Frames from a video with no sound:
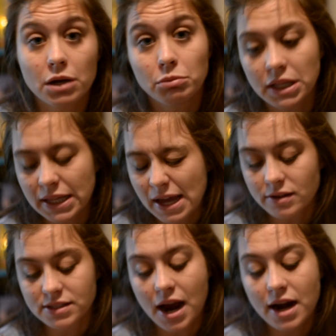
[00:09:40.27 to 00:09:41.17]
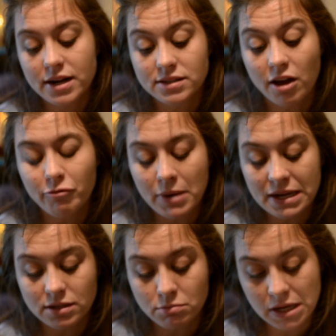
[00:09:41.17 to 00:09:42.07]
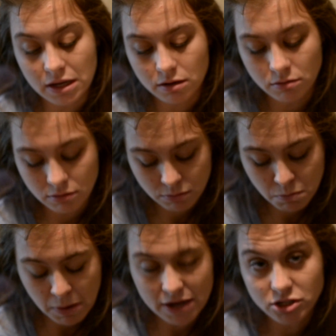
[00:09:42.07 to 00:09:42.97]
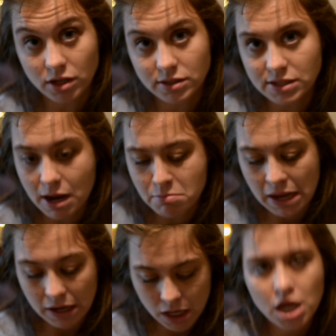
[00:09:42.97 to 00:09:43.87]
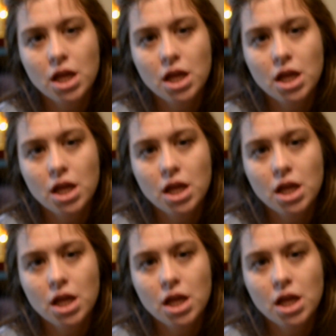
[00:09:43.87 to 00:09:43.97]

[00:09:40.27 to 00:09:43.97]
completely outside is Of Mice and Men by John Steinbeck.